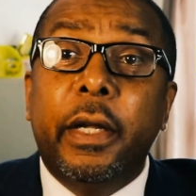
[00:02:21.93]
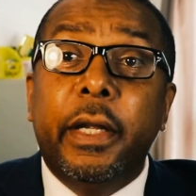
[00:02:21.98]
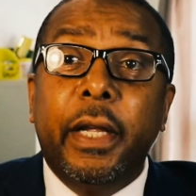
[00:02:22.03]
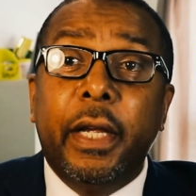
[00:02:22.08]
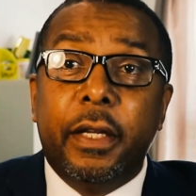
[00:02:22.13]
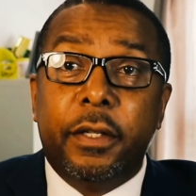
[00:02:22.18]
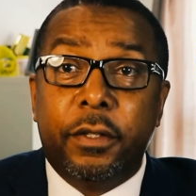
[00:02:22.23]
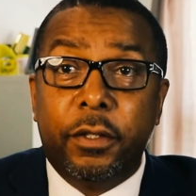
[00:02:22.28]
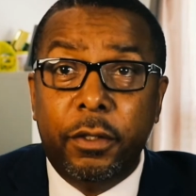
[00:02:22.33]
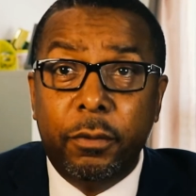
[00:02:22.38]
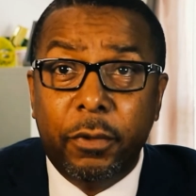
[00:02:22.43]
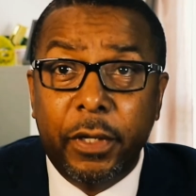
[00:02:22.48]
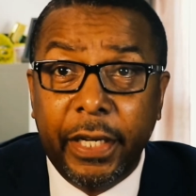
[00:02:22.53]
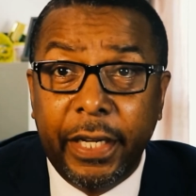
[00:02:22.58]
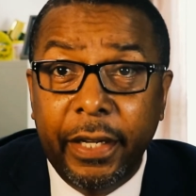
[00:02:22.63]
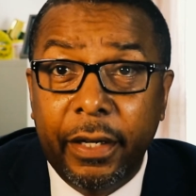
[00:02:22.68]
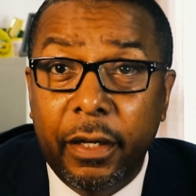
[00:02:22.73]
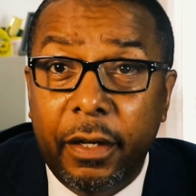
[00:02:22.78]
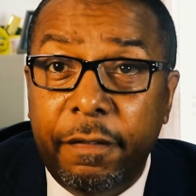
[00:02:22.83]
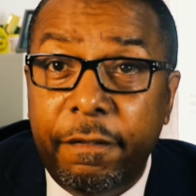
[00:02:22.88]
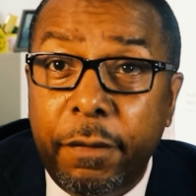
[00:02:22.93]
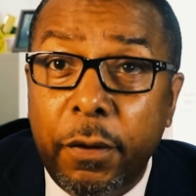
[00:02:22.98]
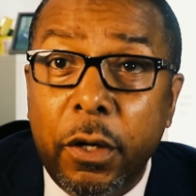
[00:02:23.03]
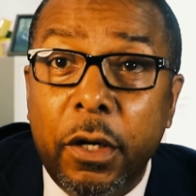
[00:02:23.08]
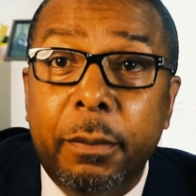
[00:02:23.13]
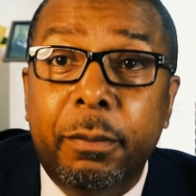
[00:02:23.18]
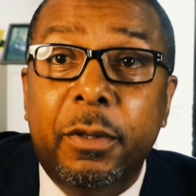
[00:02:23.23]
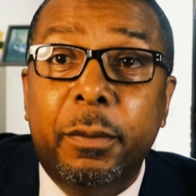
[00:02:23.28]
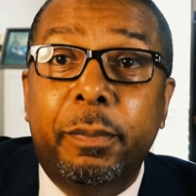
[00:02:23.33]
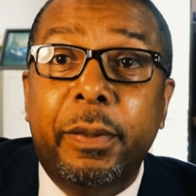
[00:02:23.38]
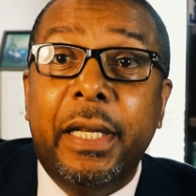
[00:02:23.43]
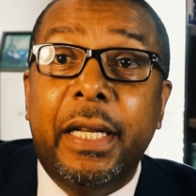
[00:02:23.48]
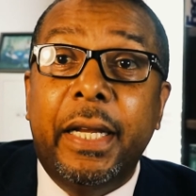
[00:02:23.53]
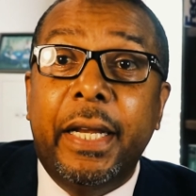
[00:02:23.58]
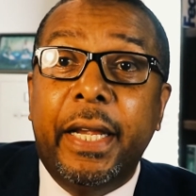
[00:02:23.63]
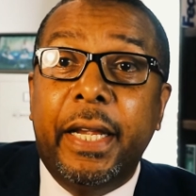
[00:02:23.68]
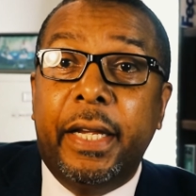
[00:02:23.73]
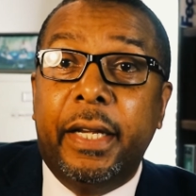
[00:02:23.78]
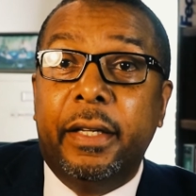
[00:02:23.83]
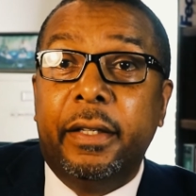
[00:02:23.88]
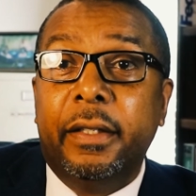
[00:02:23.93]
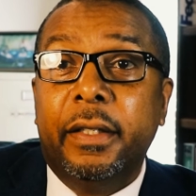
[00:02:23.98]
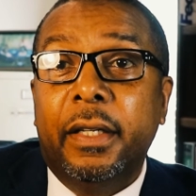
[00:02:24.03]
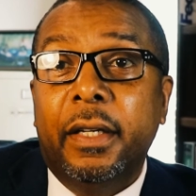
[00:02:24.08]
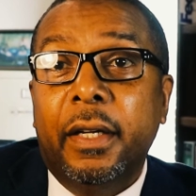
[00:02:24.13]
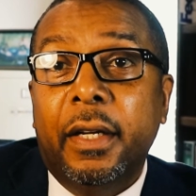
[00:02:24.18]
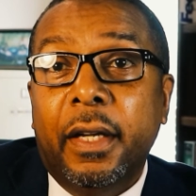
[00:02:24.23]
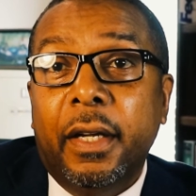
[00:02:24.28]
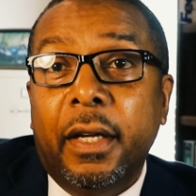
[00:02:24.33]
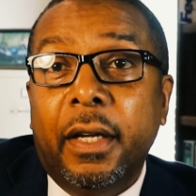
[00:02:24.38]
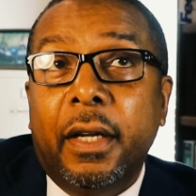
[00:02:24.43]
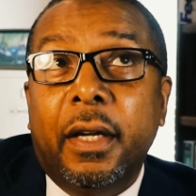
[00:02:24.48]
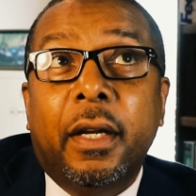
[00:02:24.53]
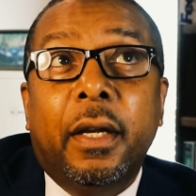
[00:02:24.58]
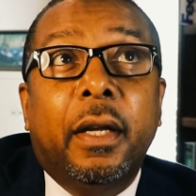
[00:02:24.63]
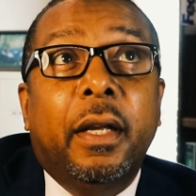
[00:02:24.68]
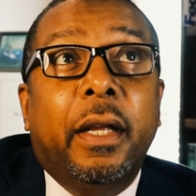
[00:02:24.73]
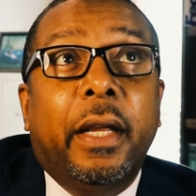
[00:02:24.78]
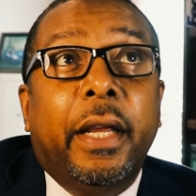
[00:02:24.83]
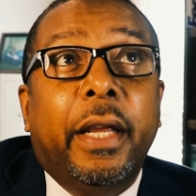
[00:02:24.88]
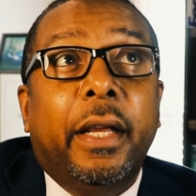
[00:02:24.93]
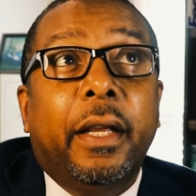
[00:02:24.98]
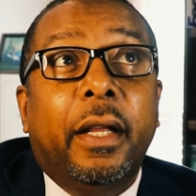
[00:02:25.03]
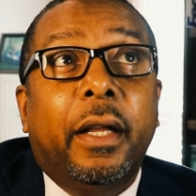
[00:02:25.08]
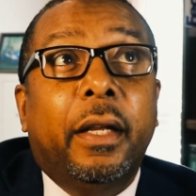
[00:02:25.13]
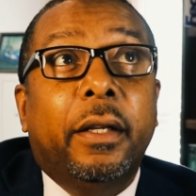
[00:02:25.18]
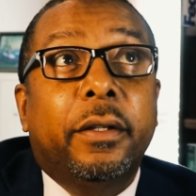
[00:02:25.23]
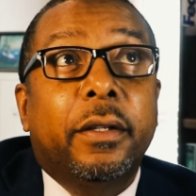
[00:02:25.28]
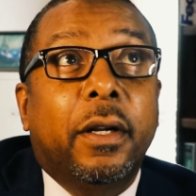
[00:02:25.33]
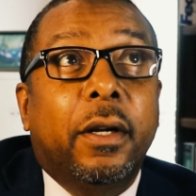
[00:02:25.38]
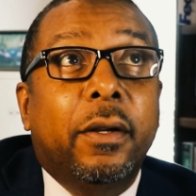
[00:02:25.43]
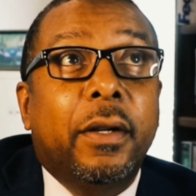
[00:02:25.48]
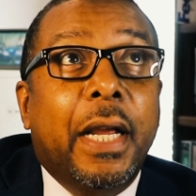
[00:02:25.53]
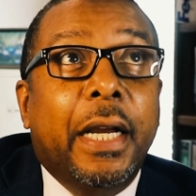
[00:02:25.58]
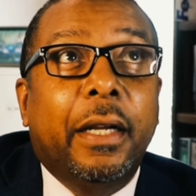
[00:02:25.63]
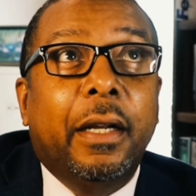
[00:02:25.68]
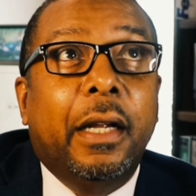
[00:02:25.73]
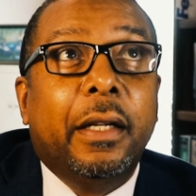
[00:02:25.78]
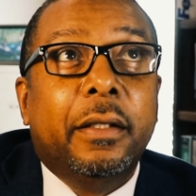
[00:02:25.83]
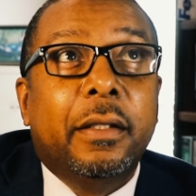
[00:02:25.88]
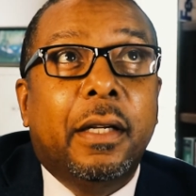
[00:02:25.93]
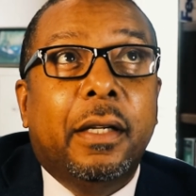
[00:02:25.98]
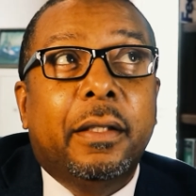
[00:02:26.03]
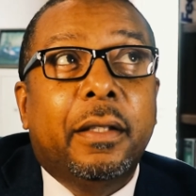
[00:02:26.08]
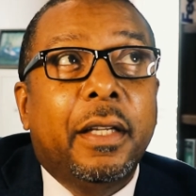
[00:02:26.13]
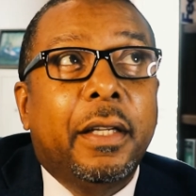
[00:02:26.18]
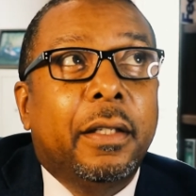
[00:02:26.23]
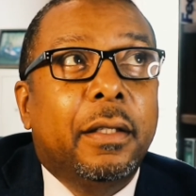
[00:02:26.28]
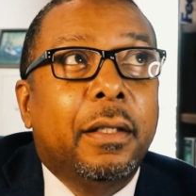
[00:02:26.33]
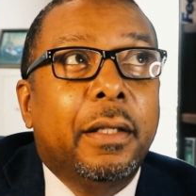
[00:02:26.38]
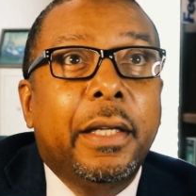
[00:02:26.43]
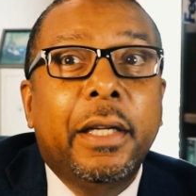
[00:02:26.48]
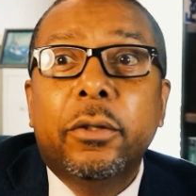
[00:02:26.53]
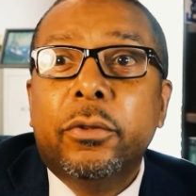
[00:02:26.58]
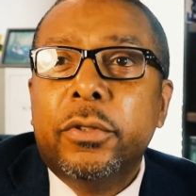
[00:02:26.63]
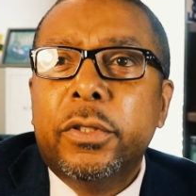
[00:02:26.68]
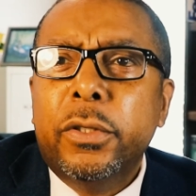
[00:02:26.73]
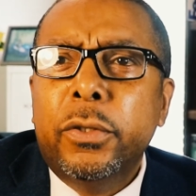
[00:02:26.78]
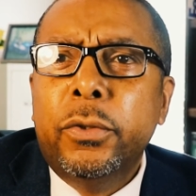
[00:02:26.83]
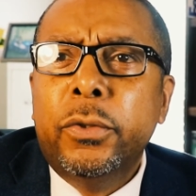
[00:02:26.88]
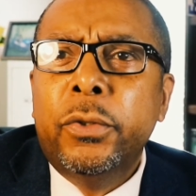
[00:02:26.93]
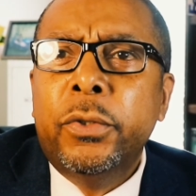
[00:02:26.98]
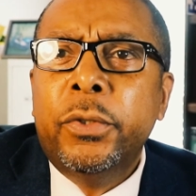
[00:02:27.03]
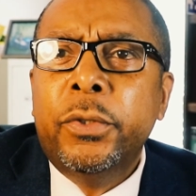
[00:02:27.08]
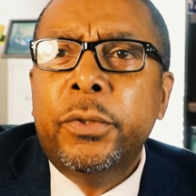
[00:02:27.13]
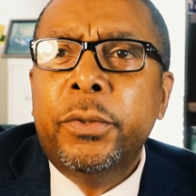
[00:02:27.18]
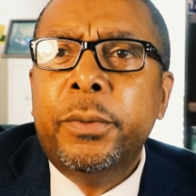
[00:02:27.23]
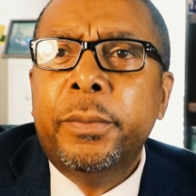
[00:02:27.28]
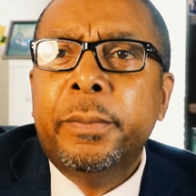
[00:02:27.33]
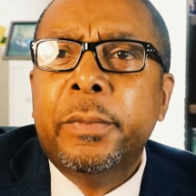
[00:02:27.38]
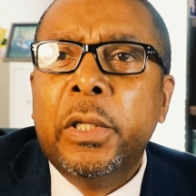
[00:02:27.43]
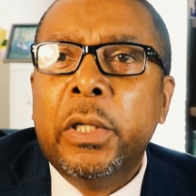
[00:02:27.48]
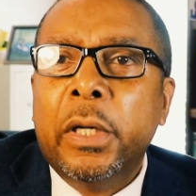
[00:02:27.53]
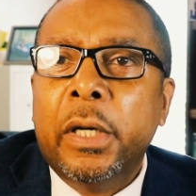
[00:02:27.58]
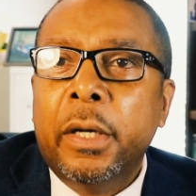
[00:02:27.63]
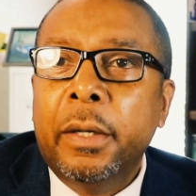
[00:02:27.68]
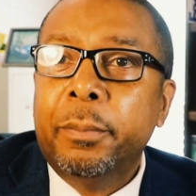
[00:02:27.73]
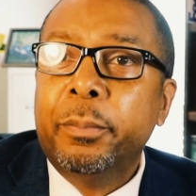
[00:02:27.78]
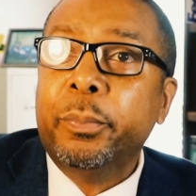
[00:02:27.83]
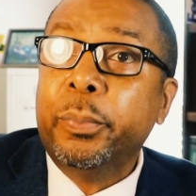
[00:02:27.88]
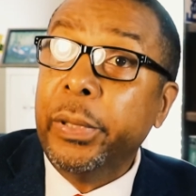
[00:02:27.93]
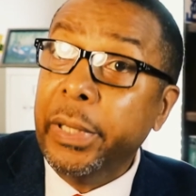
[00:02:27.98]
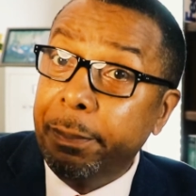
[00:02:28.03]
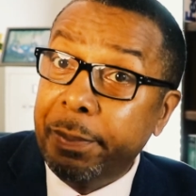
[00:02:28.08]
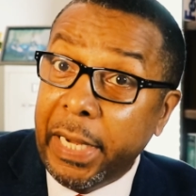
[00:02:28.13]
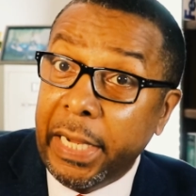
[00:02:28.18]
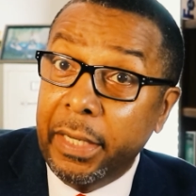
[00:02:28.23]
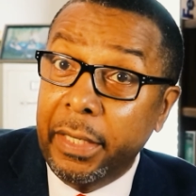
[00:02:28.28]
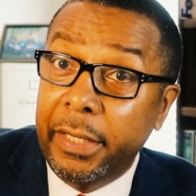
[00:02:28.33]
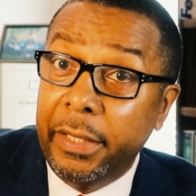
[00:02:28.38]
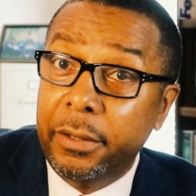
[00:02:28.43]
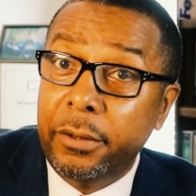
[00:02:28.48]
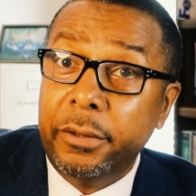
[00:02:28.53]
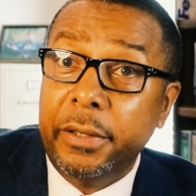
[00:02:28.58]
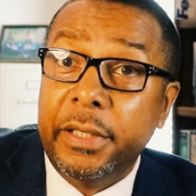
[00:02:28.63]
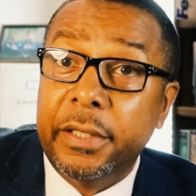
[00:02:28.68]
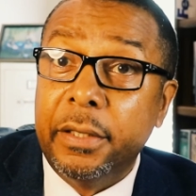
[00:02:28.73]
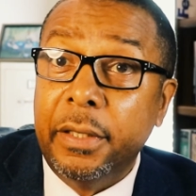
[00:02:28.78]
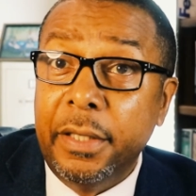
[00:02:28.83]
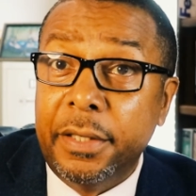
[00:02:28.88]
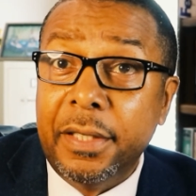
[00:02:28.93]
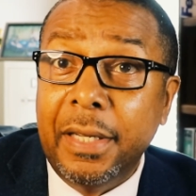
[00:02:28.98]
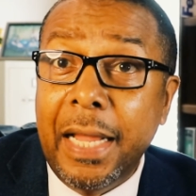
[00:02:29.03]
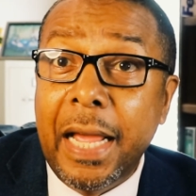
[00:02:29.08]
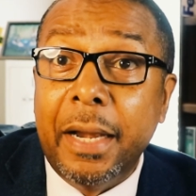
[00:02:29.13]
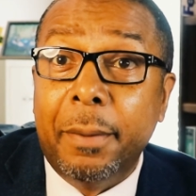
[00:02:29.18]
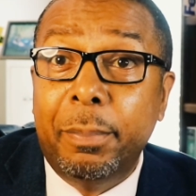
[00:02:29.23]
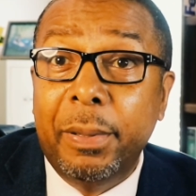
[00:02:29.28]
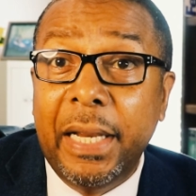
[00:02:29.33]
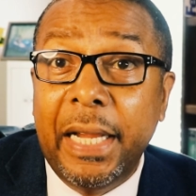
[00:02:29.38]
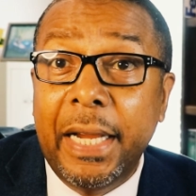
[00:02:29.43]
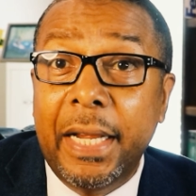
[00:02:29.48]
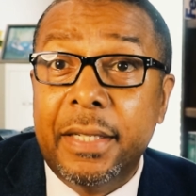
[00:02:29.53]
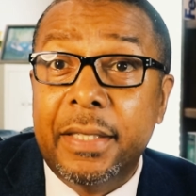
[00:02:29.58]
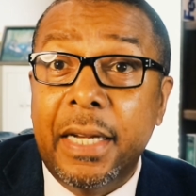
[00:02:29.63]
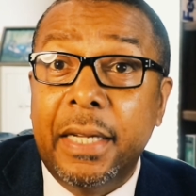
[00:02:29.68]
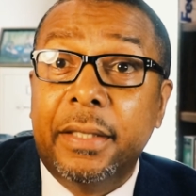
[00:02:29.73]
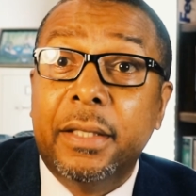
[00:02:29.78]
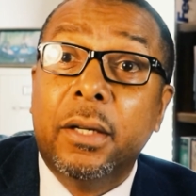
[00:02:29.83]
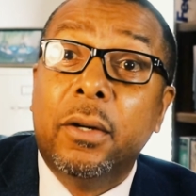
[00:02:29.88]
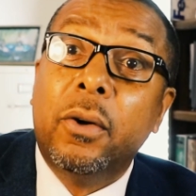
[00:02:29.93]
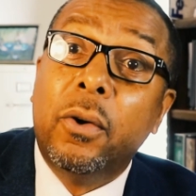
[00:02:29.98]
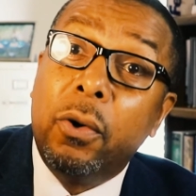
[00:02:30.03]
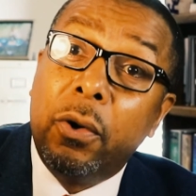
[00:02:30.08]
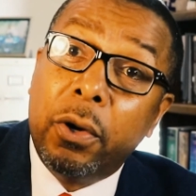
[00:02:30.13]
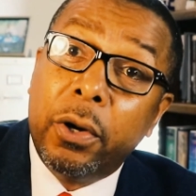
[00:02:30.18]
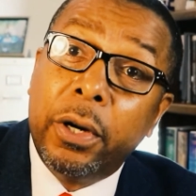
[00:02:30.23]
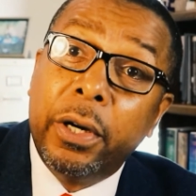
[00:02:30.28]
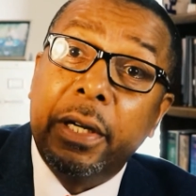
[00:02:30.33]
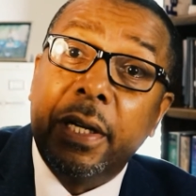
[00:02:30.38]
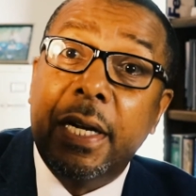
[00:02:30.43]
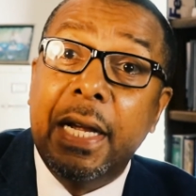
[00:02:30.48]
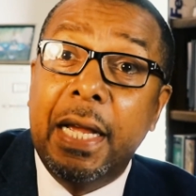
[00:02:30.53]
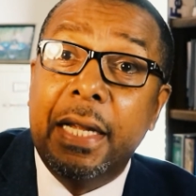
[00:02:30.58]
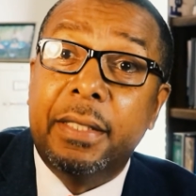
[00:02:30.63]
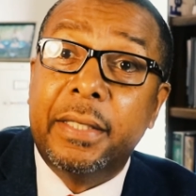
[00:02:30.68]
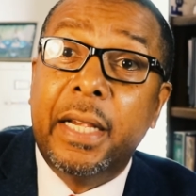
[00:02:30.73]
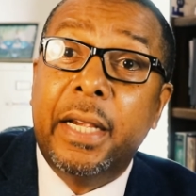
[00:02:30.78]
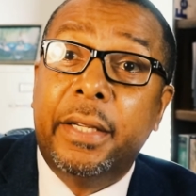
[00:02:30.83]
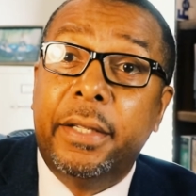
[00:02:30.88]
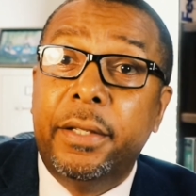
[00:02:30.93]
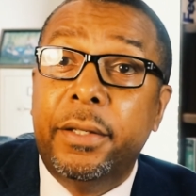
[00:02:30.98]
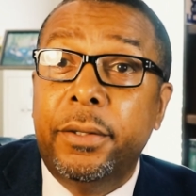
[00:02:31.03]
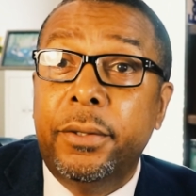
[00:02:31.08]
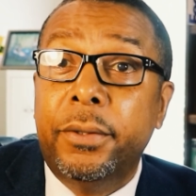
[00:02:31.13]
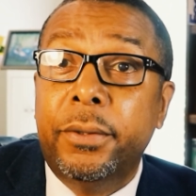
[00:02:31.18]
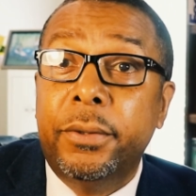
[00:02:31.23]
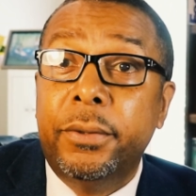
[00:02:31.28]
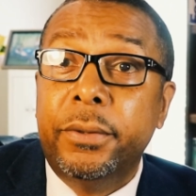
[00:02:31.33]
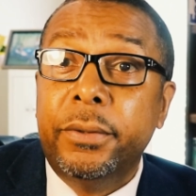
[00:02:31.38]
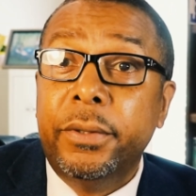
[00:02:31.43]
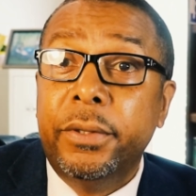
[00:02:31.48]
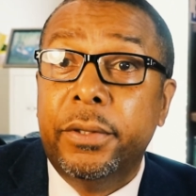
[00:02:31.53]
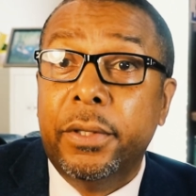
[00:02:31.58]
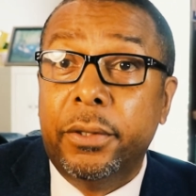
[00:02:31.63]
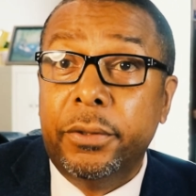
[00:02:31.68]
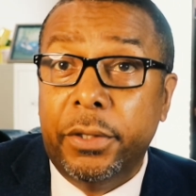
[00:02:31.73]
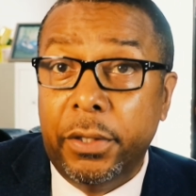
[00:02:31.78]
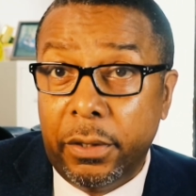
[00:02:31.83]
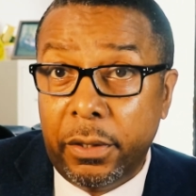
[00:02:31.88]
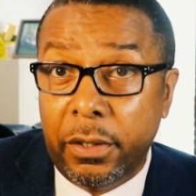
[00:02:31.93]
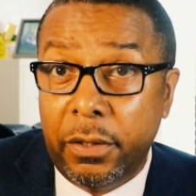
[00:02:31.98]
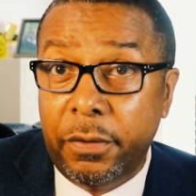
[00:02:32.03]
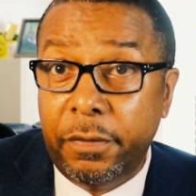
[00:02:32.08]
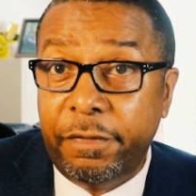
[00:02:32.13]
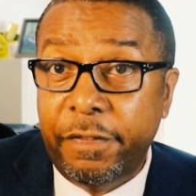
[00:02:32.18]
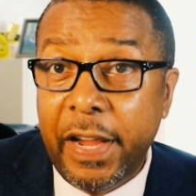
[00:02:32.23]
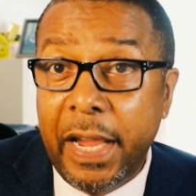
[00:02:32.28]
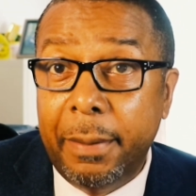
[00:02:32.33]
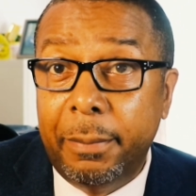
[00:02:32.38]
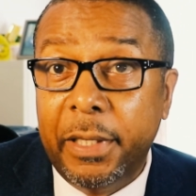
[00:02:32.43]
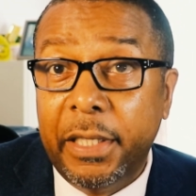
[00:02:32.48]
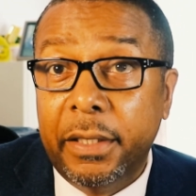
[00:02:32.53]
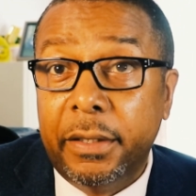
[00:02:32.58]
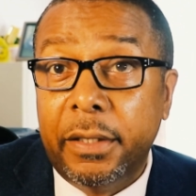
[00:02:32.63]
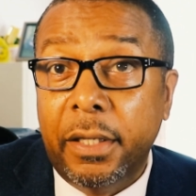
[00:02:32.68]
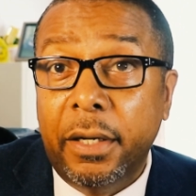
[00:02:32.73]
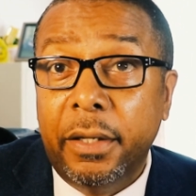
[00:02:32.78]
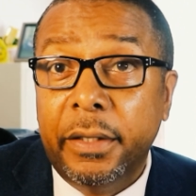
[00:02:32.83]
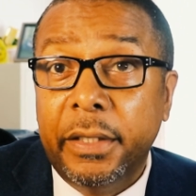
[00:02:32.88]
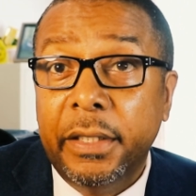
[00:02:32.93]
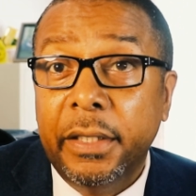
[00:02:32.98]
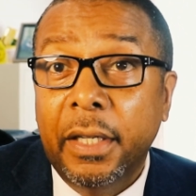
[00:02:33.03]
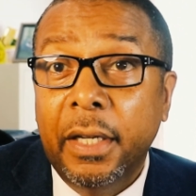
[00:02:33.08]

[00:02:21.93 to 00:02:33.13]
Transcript: yeah, so you want to get an affordable plan. Like I think LegalZoom or Prepaid Legal. It's a lot of plans out there. Or contact your own family attorney